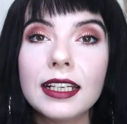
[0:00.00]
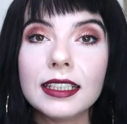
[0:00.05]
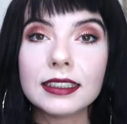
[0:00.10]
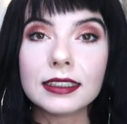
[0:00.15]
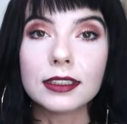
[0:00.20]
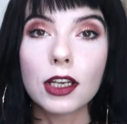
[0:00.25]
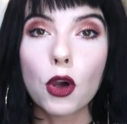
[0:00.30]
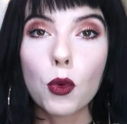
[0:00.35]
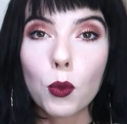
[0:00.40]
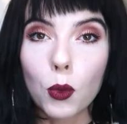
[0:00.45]

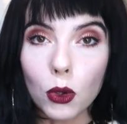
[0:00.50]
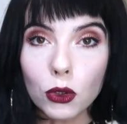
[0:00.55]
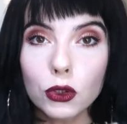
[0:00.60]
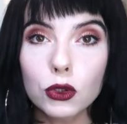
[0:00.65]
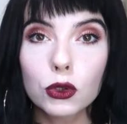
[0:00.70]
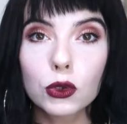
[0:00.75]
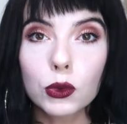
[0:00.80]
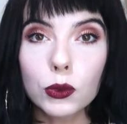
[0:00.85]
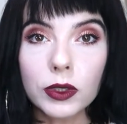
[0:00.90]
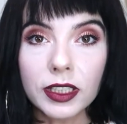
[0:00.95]
is
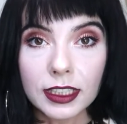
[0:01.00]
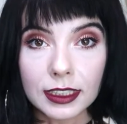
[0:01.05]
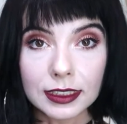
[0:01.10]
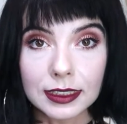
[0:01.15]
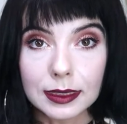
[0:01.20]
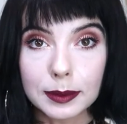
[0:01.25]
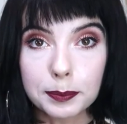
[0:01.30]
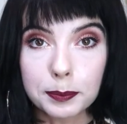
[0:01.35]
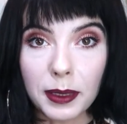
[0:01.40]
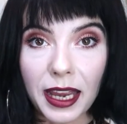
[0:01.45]
what to
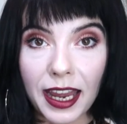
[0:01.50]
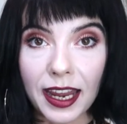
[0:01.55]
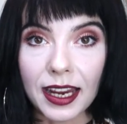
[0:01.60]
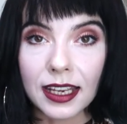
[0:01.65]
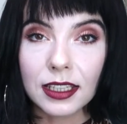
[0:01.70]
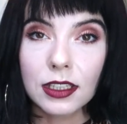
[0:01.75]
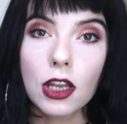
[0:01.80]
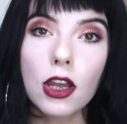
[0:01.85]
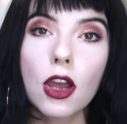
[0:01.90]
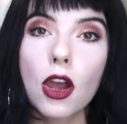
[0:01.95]

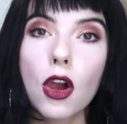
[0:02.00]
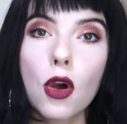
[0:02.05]
expect